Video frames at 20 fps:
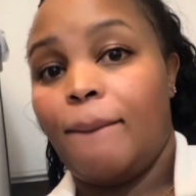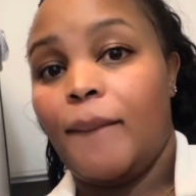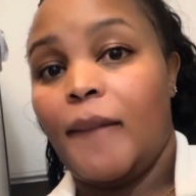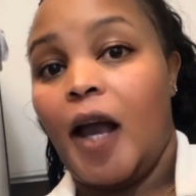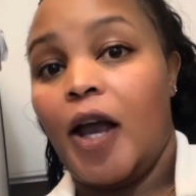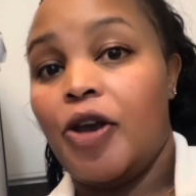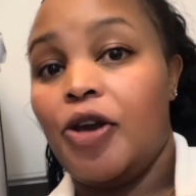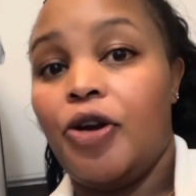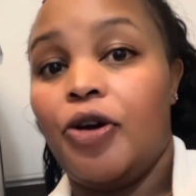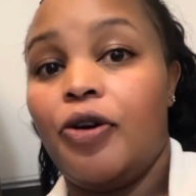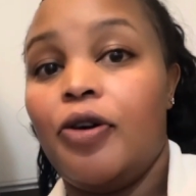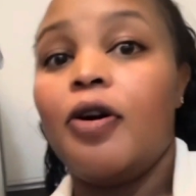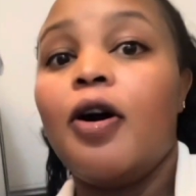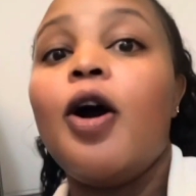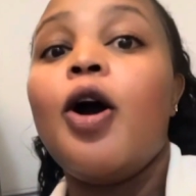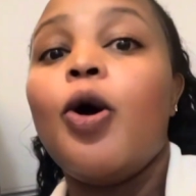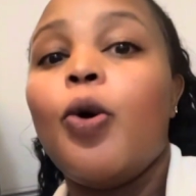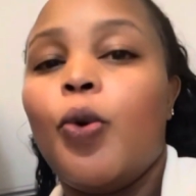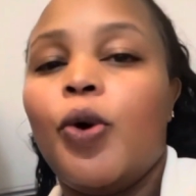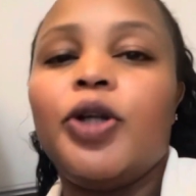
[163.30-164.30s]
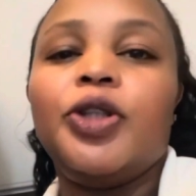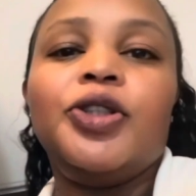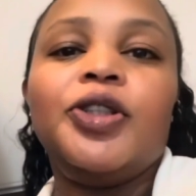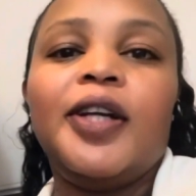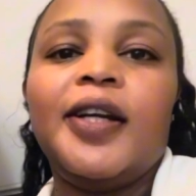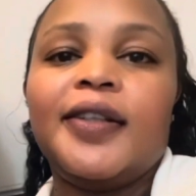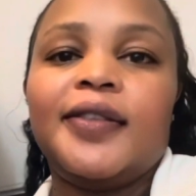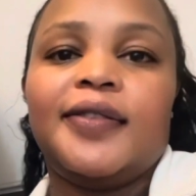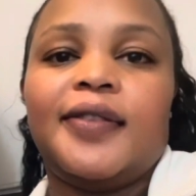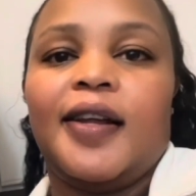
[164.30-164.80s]
You know, what do you
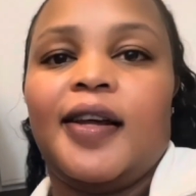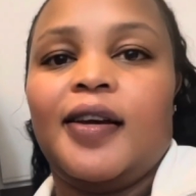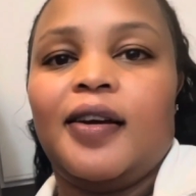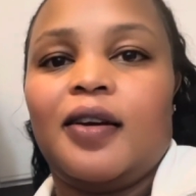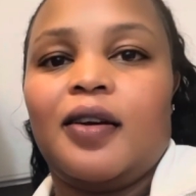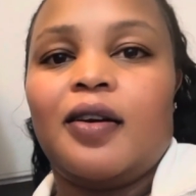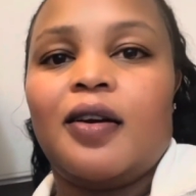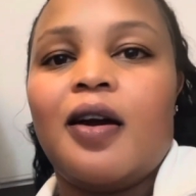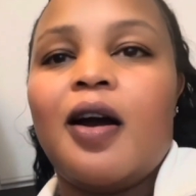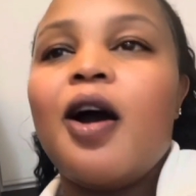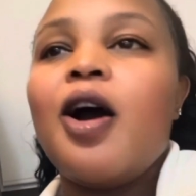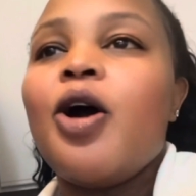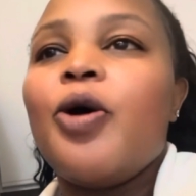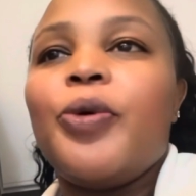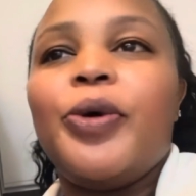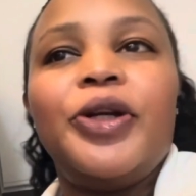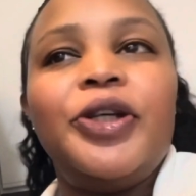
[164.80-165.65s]
guys think? Will